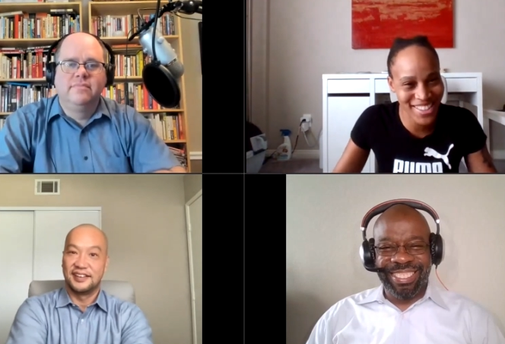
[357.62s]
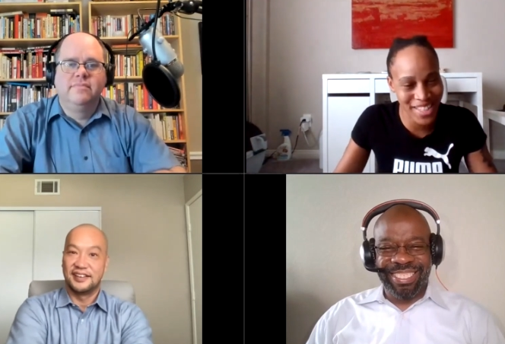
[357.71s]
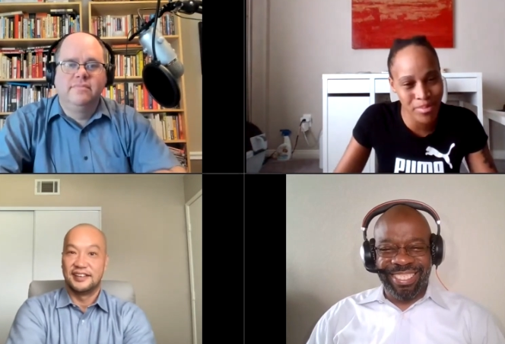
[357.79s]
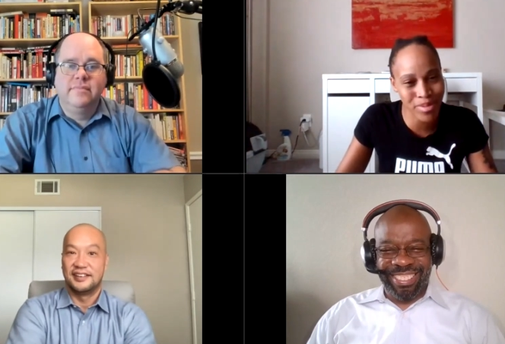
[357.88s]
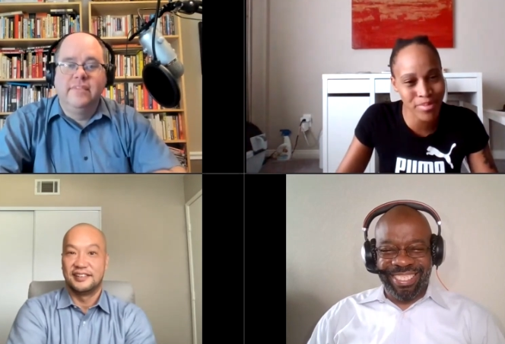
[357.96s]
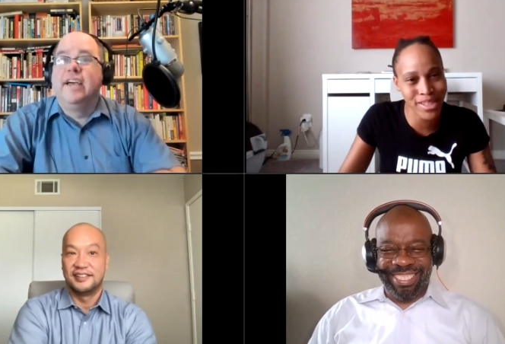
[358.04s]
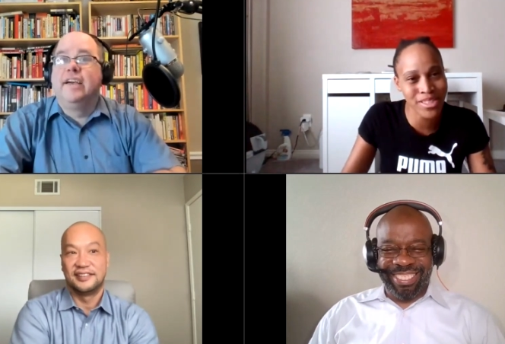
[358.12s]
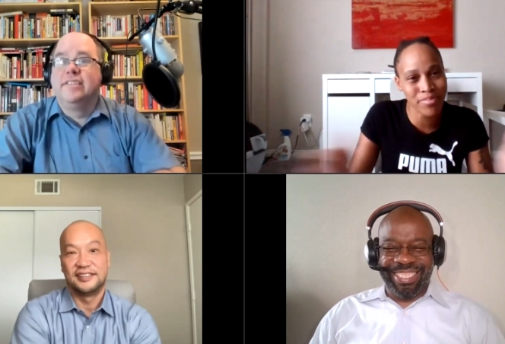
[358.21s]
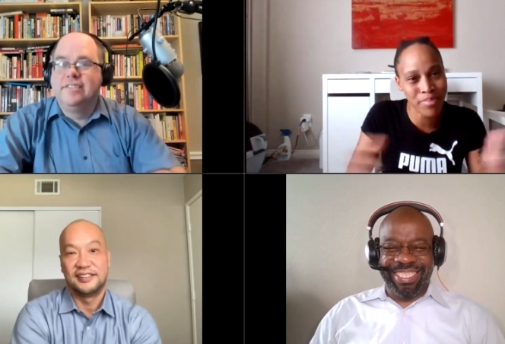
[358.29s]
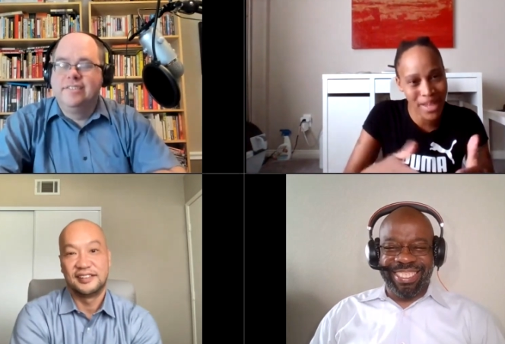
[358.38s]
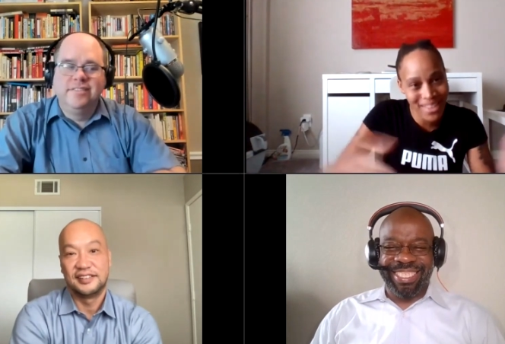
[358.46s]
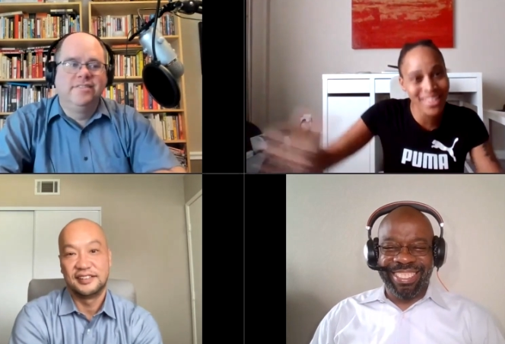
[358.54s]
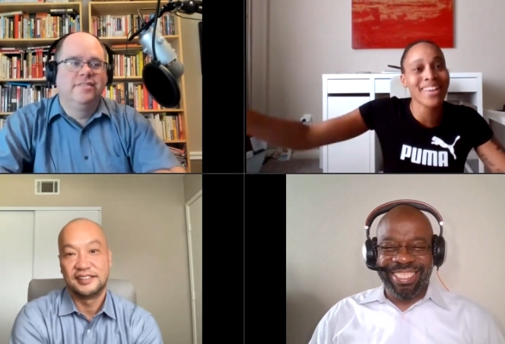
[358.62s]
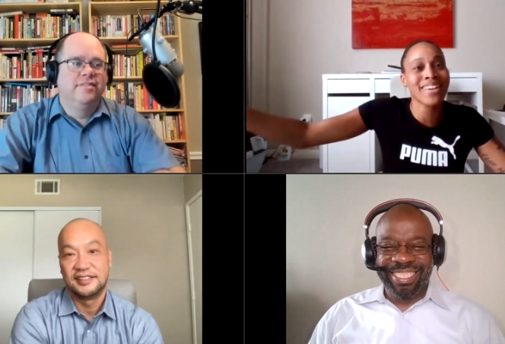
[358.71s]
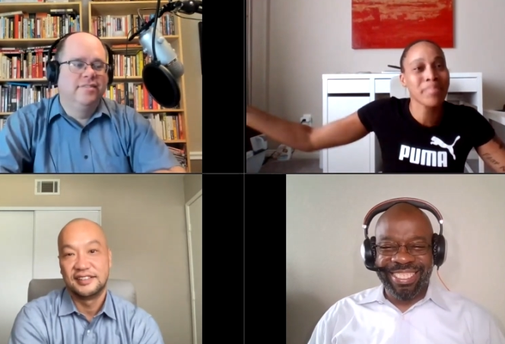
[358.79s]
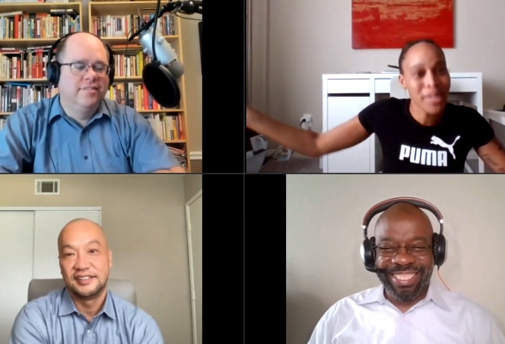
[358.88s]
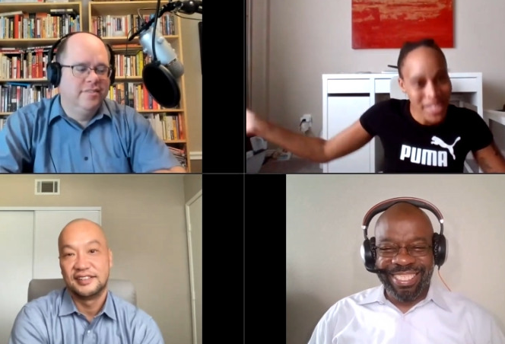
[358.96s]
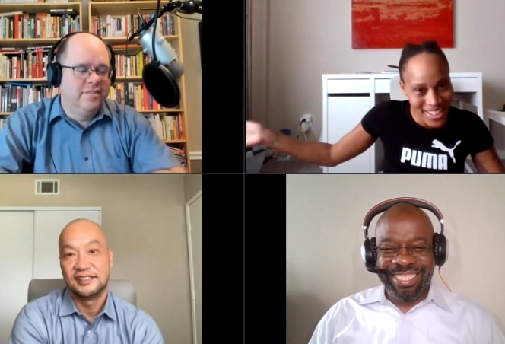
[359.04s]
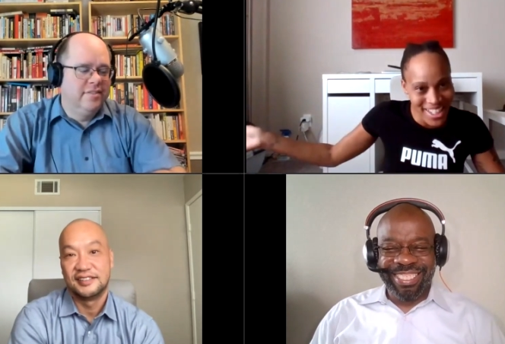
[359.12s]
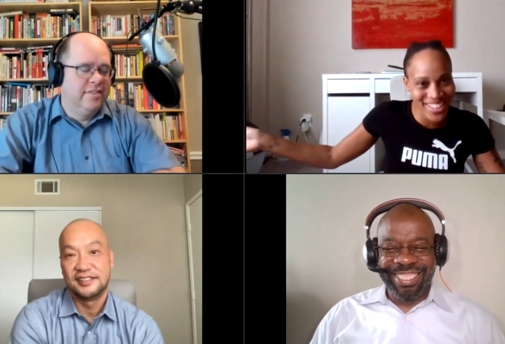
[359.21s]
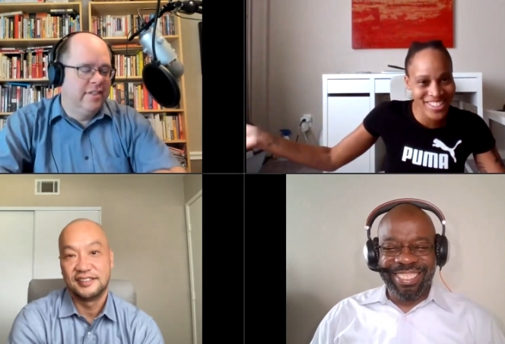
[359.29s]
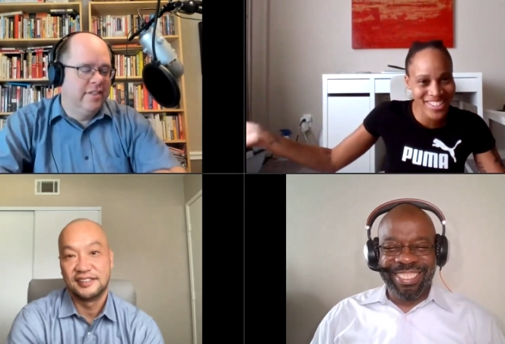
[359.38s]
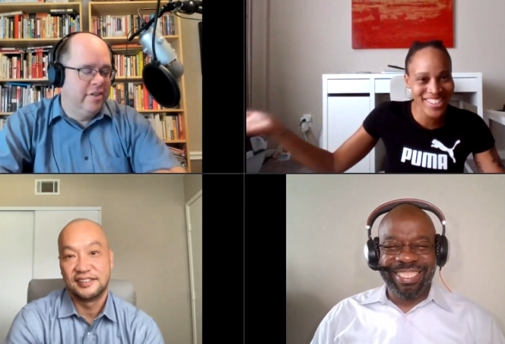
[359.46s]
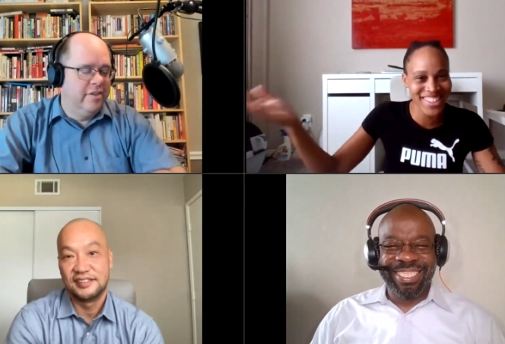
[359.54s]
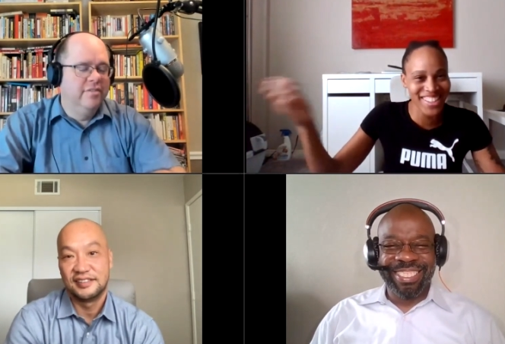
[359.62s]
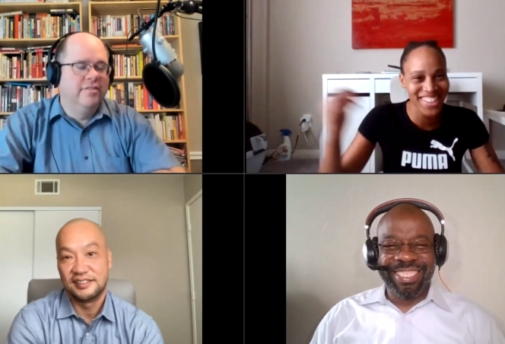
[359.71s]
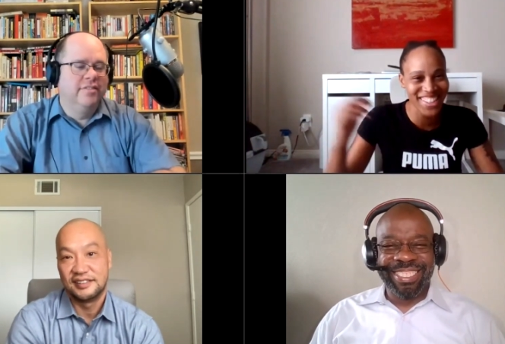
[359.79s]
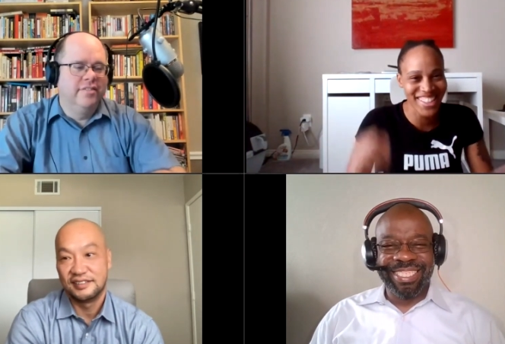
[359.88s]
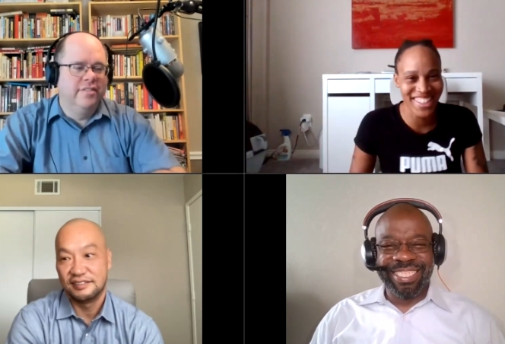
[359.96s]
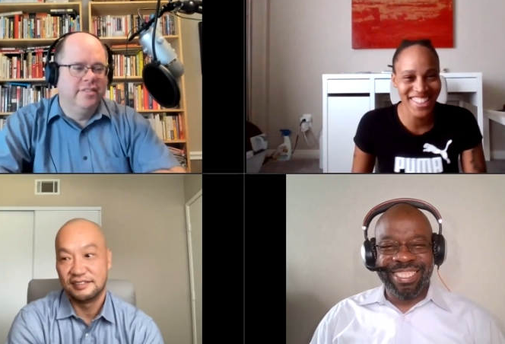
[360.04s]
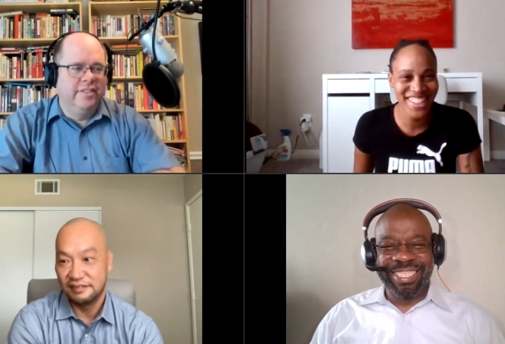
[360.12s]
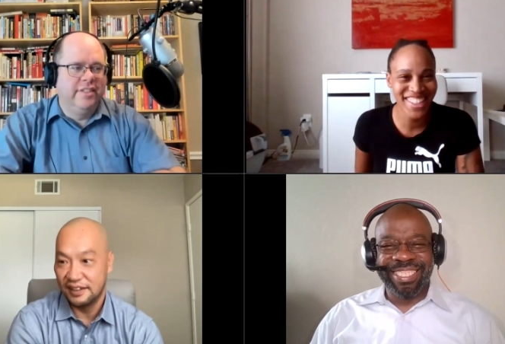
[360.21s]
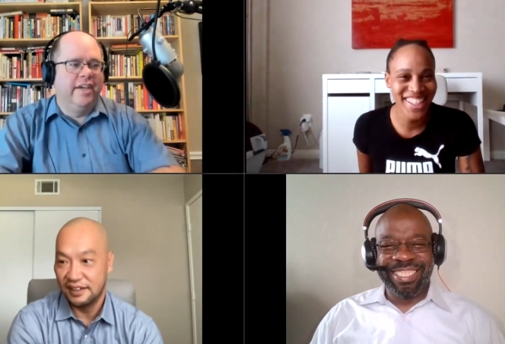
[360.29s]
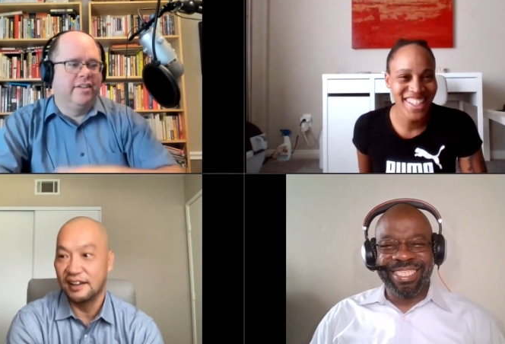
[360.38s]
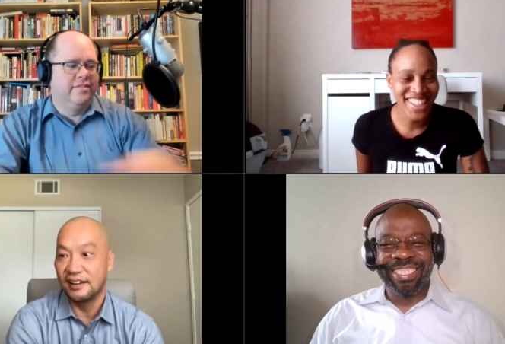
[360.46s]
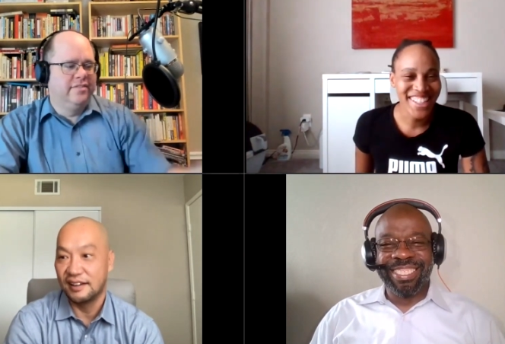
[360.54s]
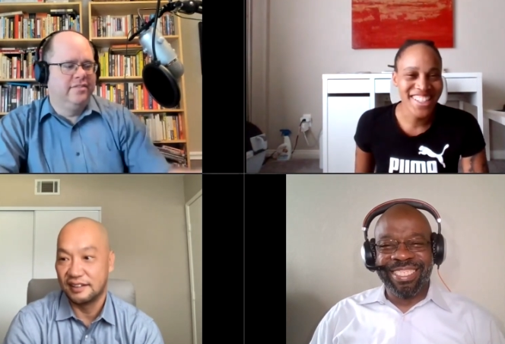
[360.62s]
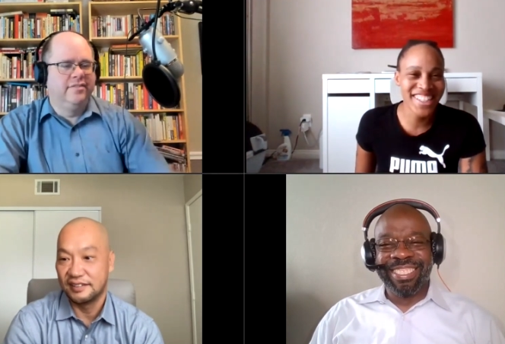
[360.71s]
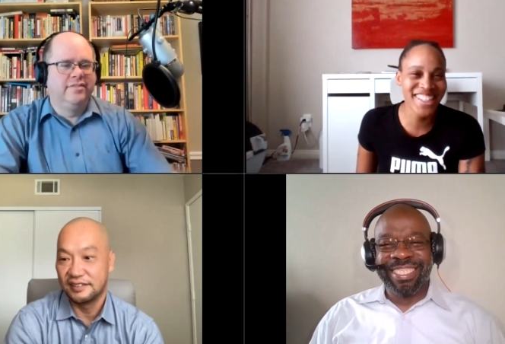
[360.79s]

Speaker 1: cyber yeah. budget, make that a million dollars.
Speaker 2: Yeah. yeah.